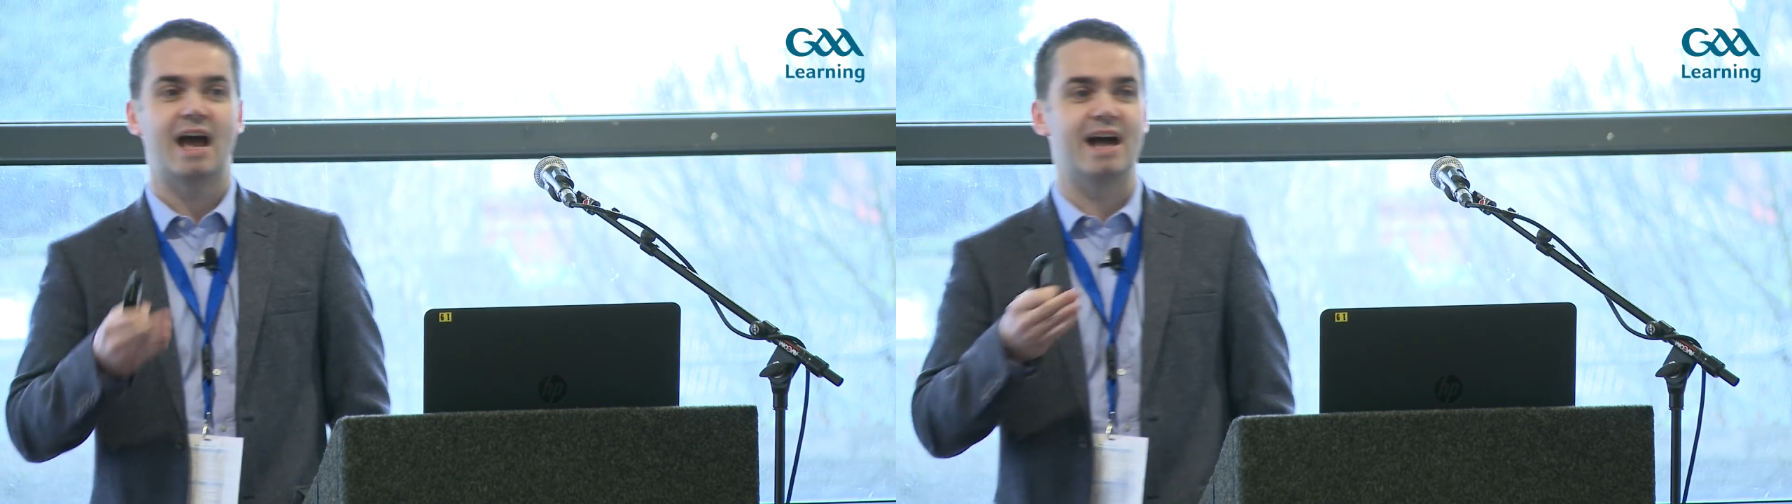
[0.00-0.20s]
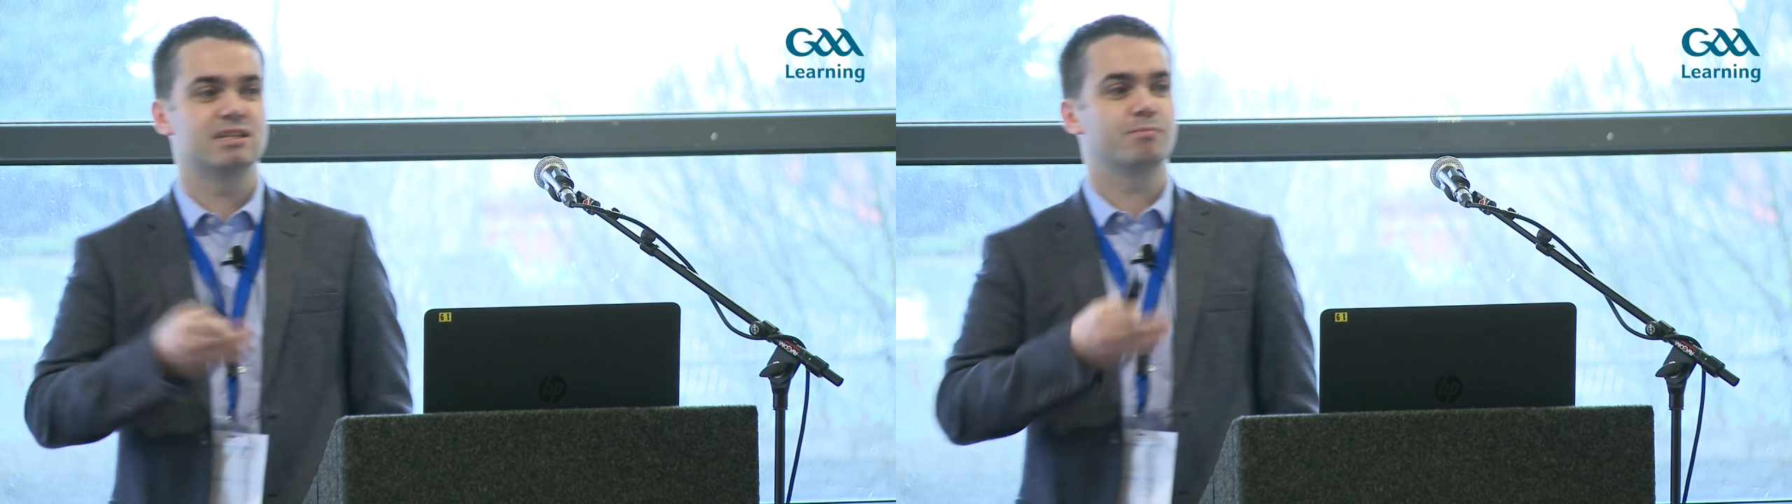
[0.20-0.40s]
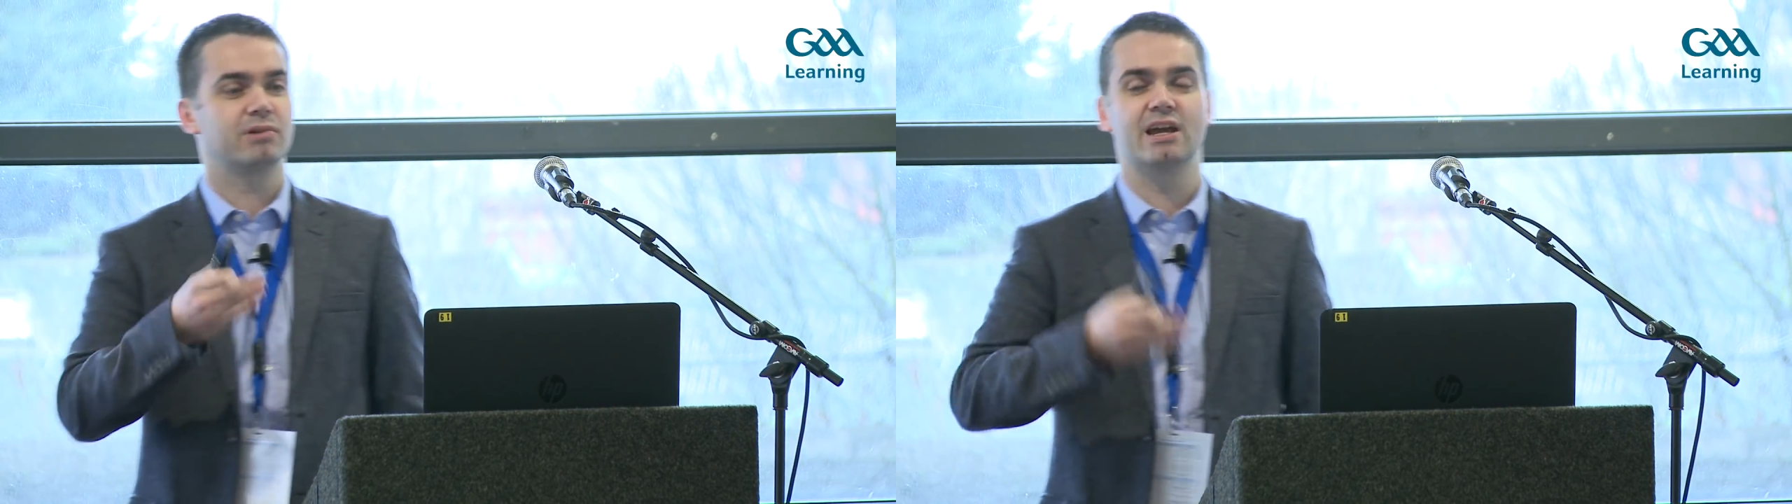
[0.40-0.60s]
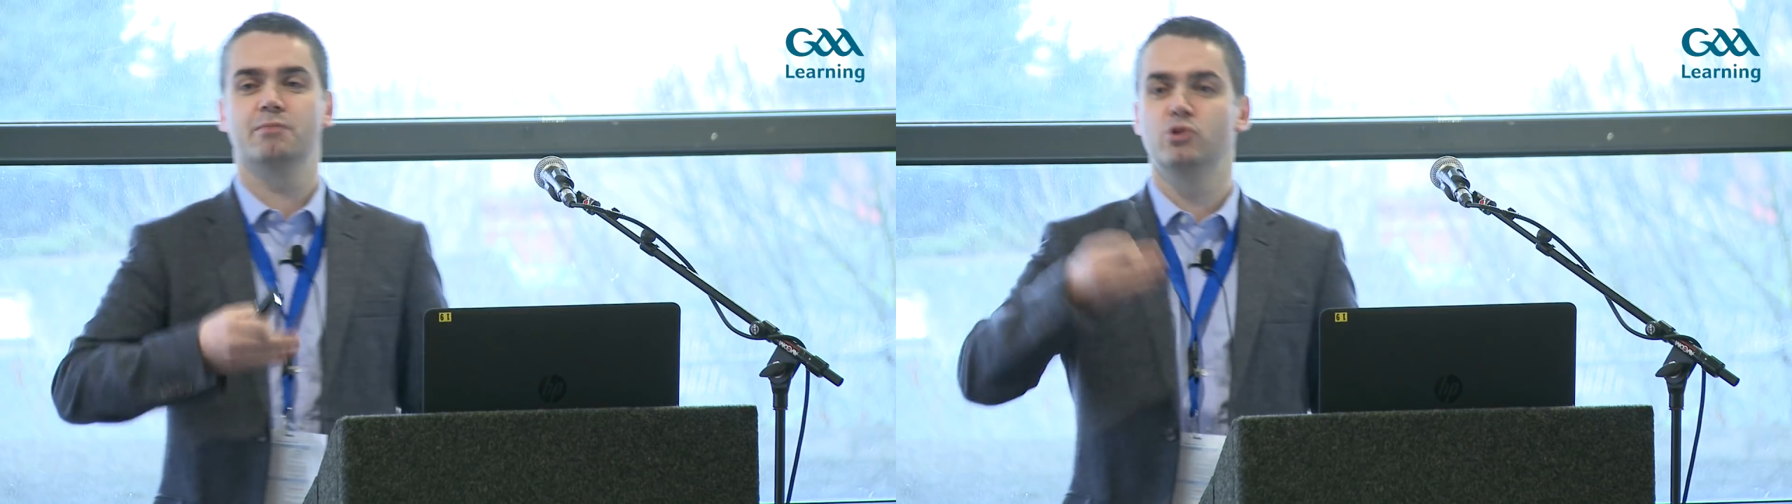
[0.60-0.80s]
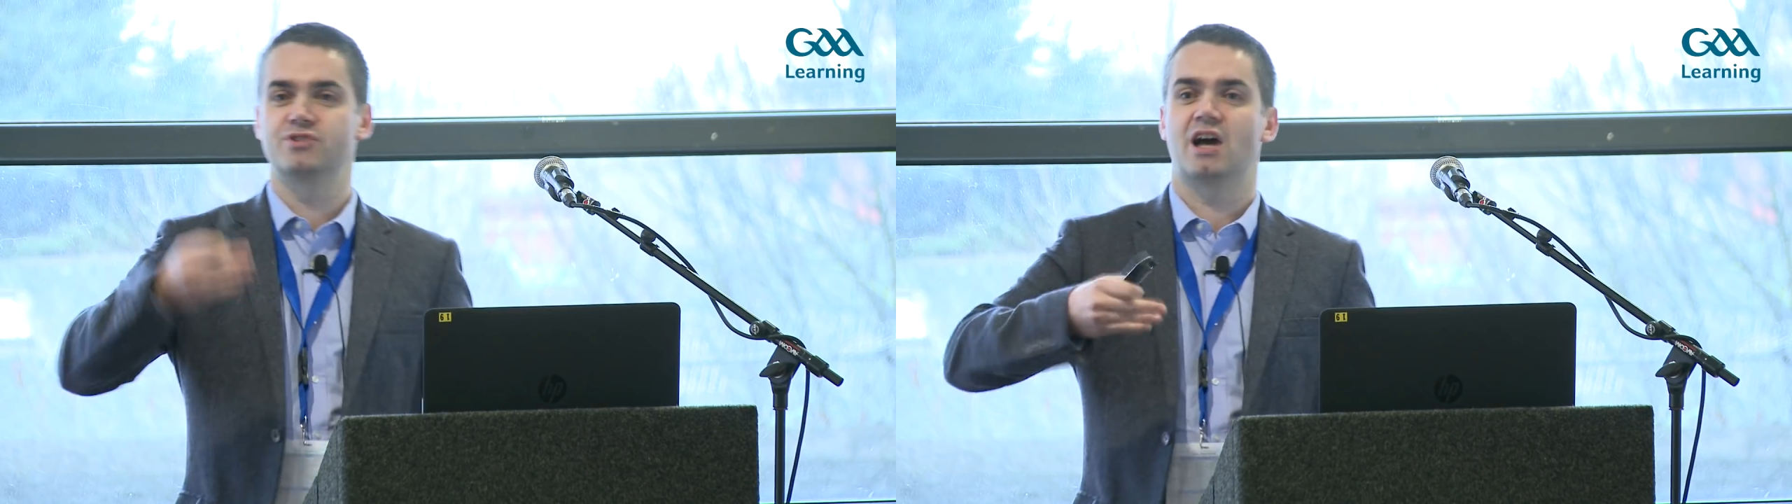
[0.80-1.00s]
as a player
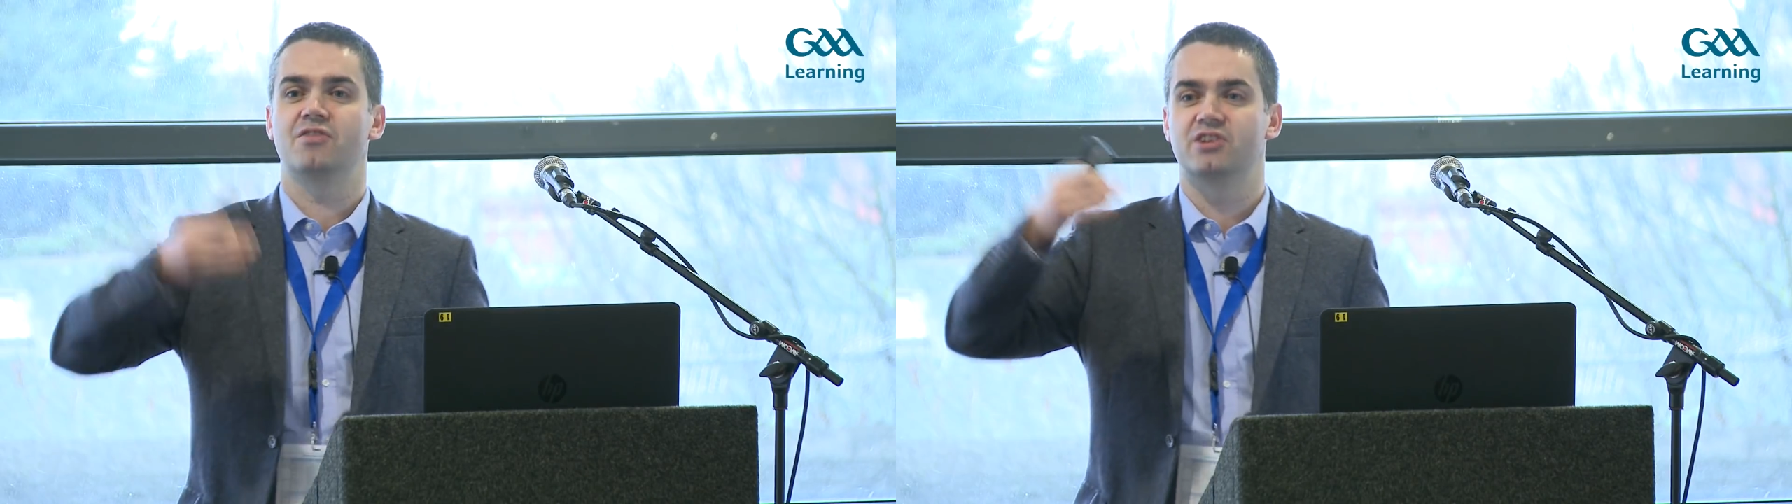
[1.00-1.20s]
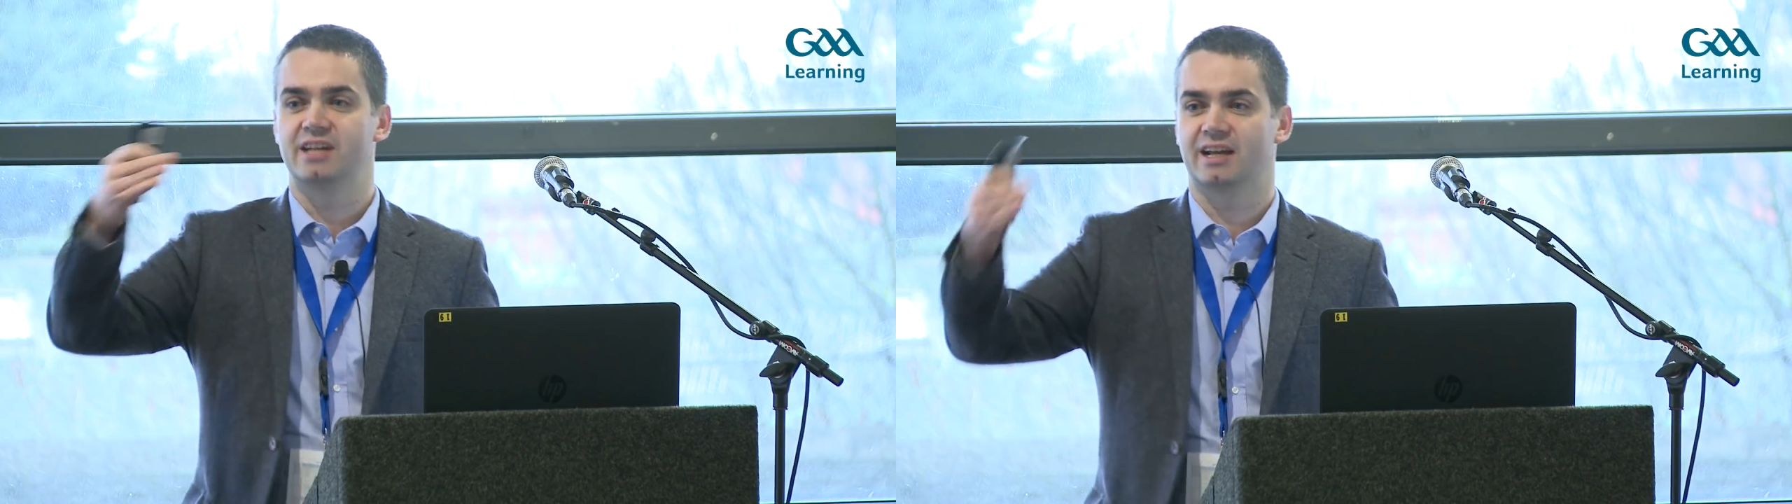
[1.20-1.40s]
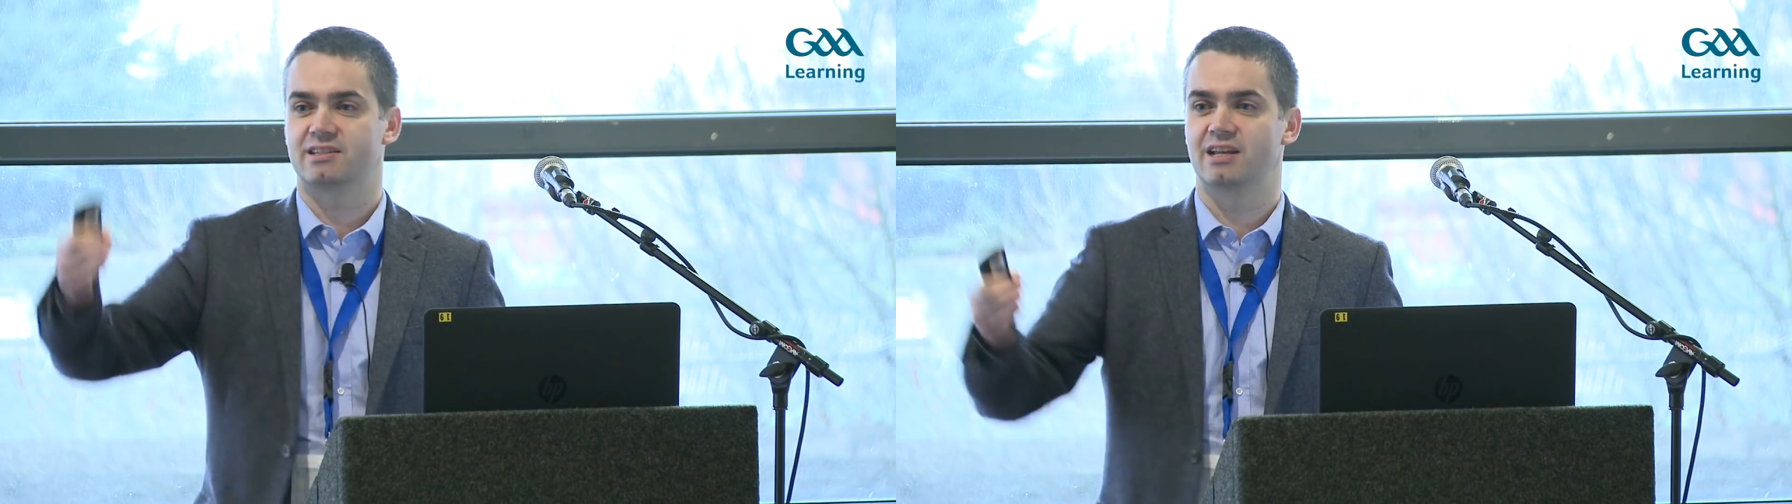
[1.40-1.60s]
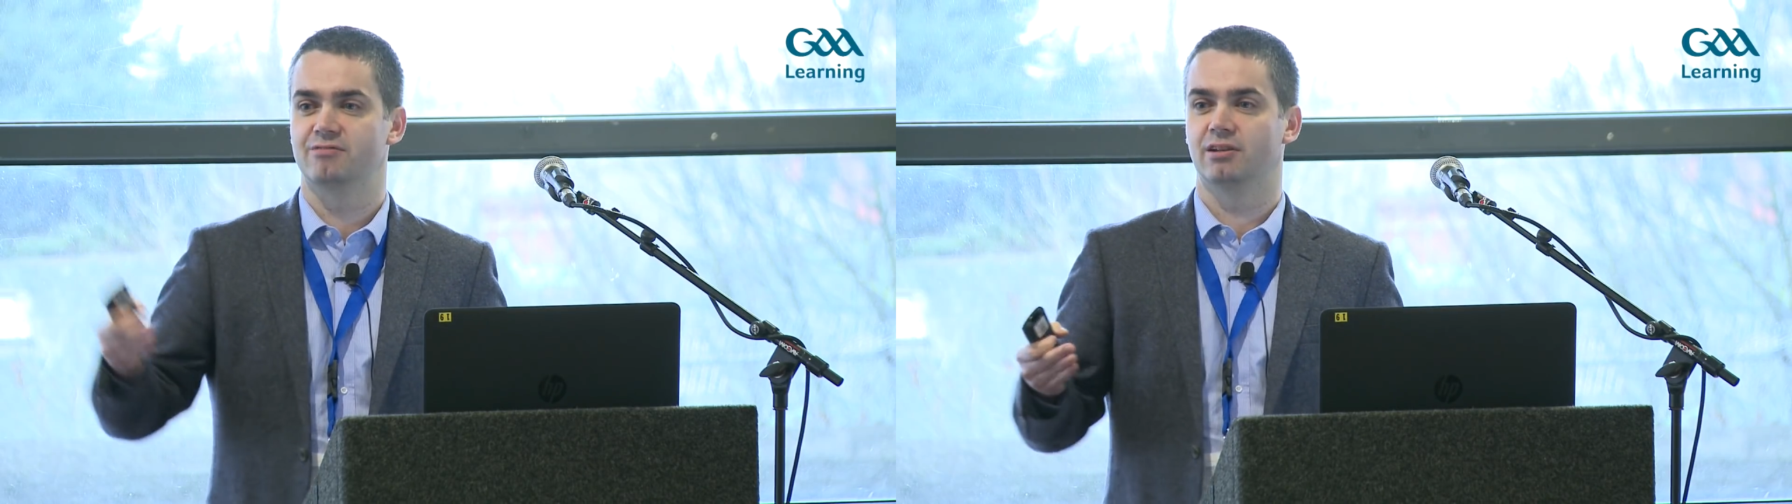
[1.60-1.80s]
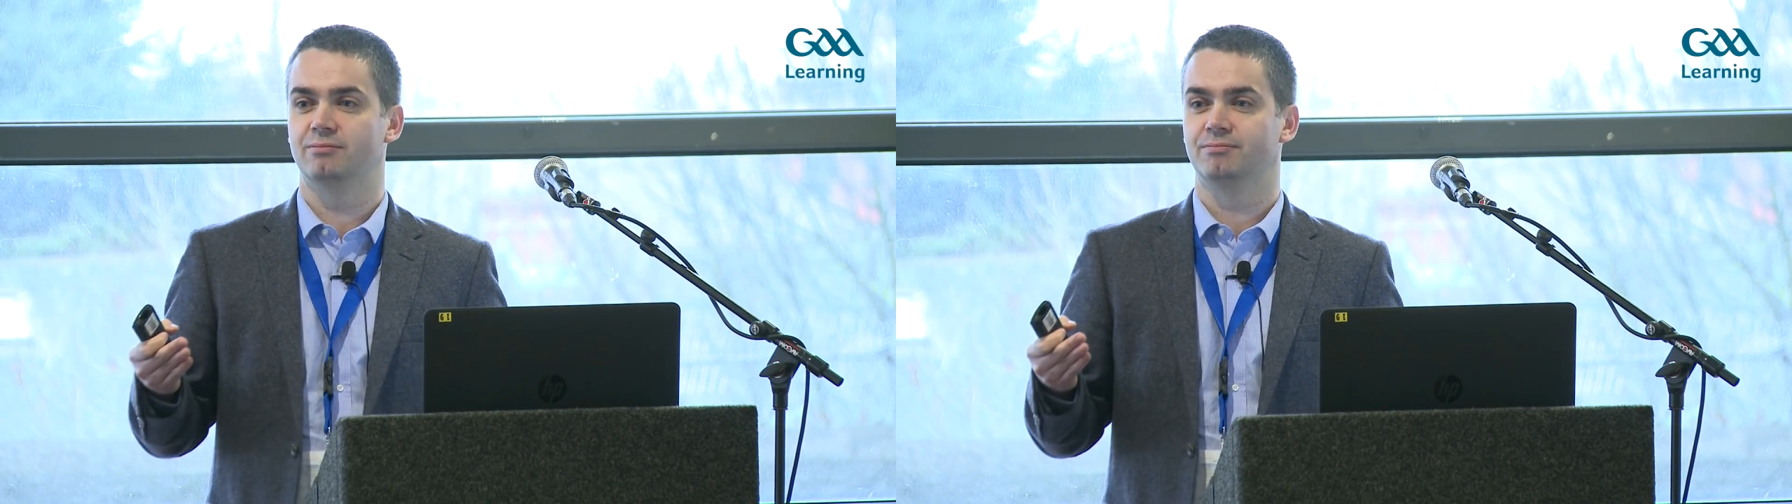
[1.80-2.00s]
moves on to the next
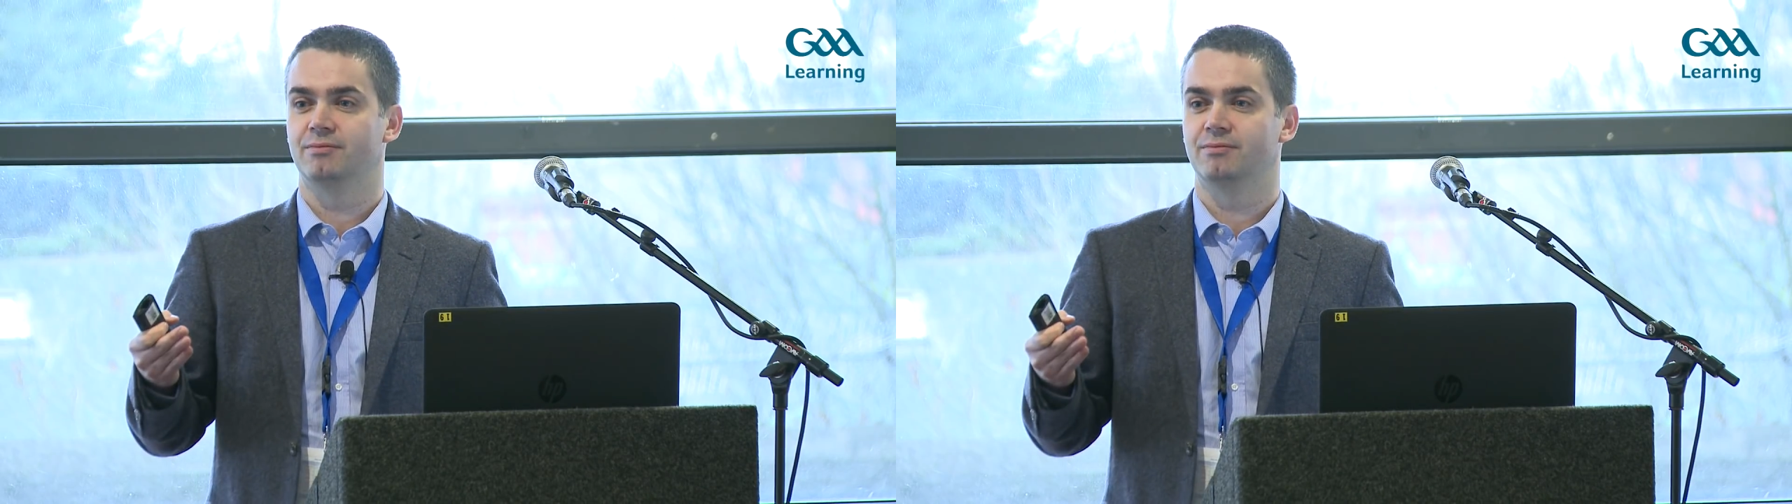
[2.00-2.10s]
level?